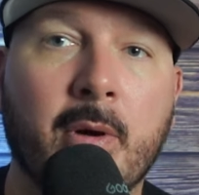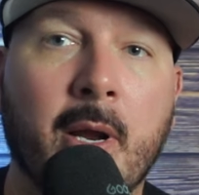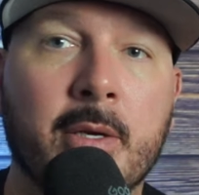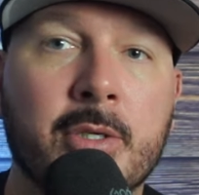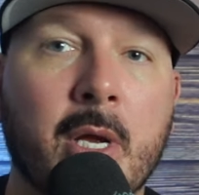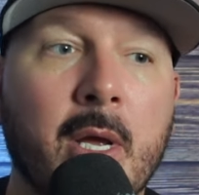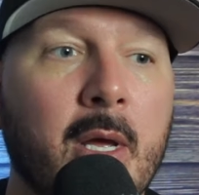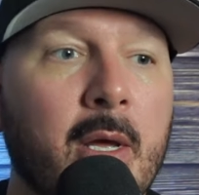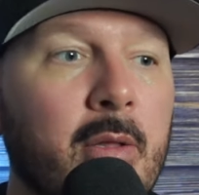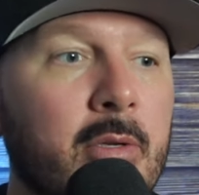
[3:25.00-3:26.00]
range.
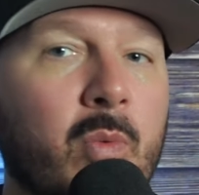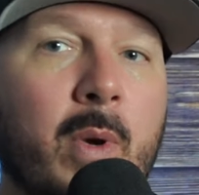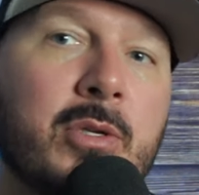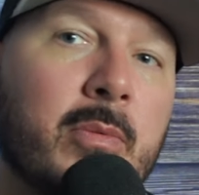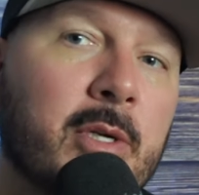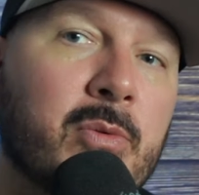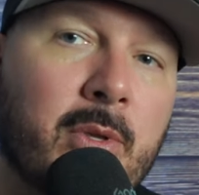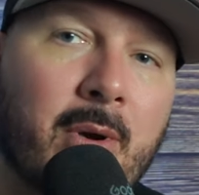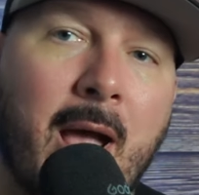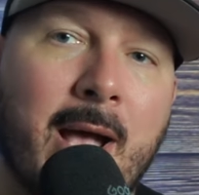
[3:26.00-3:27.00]
It's way too much
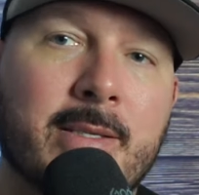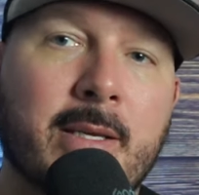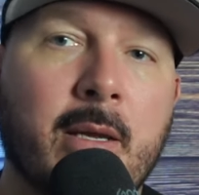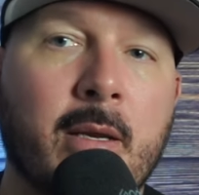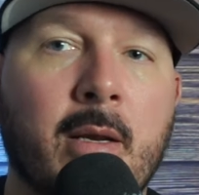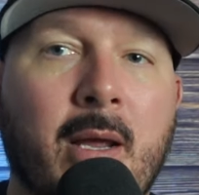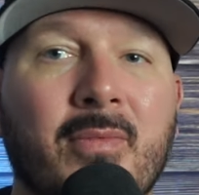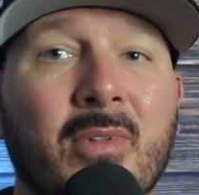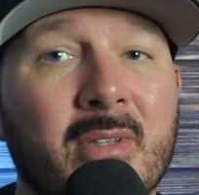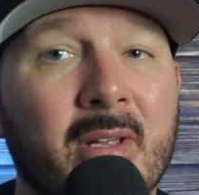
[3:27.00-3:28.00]
what they're asking. I
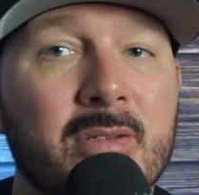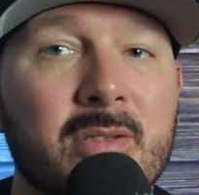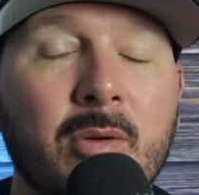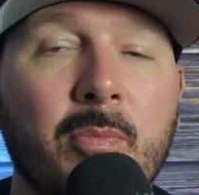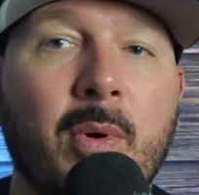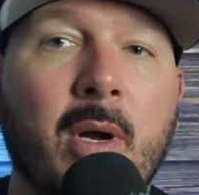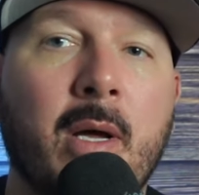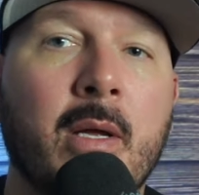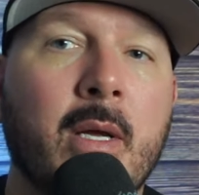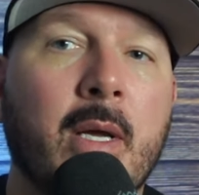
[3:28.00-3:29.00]
even looked at a
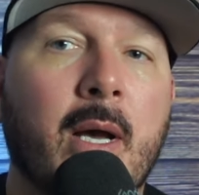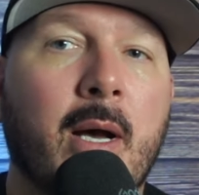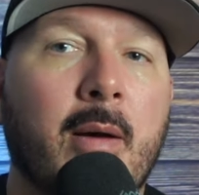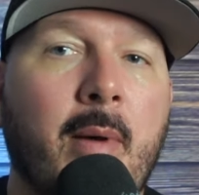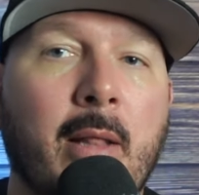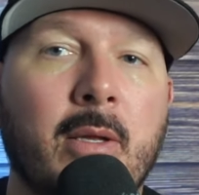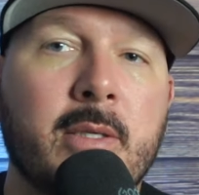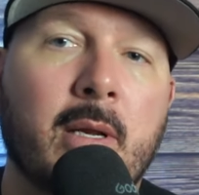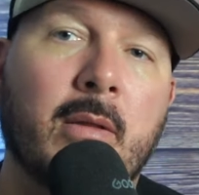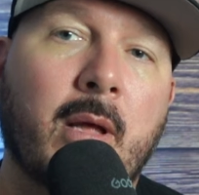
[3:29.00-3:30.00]
Supra. I
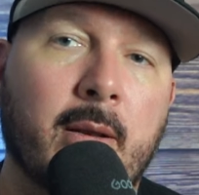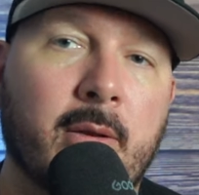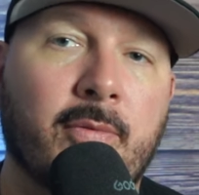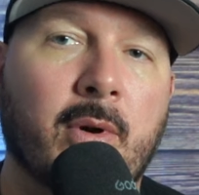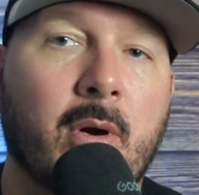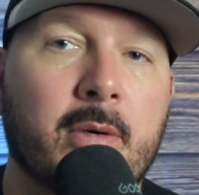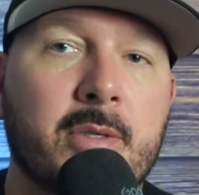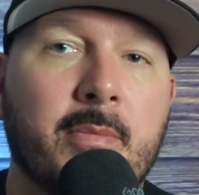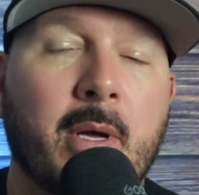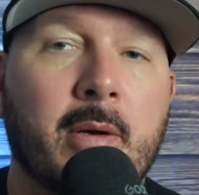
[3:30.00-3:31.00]
looked at a lot of different cars,
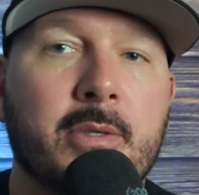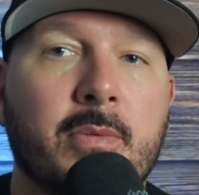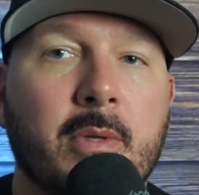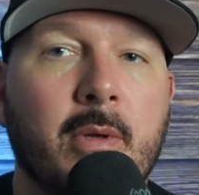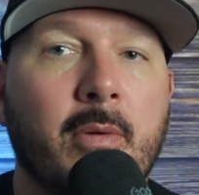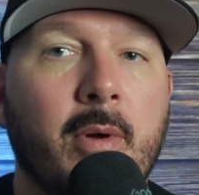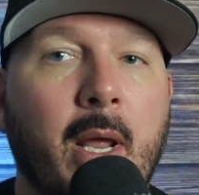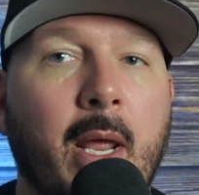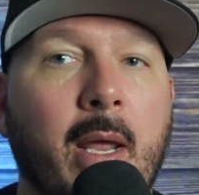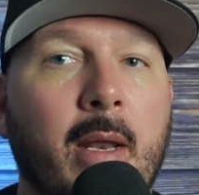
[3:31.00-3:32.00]
to be honest with you,
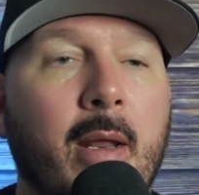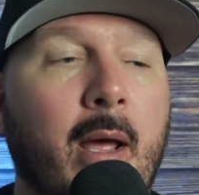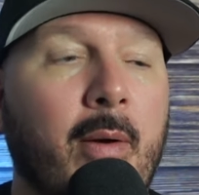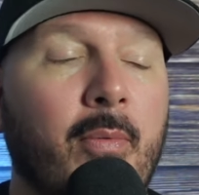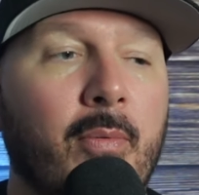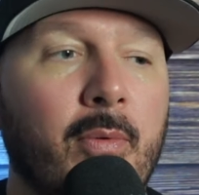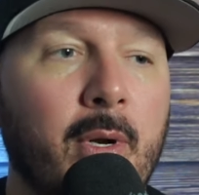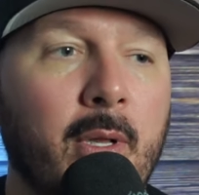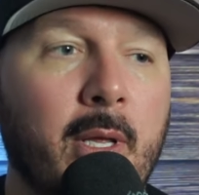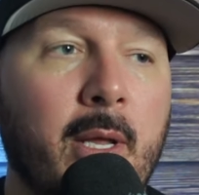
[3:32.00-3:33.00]
and I
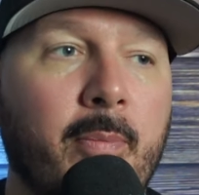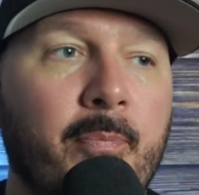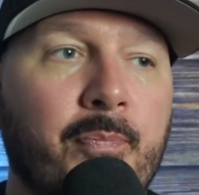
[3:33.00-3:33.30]
really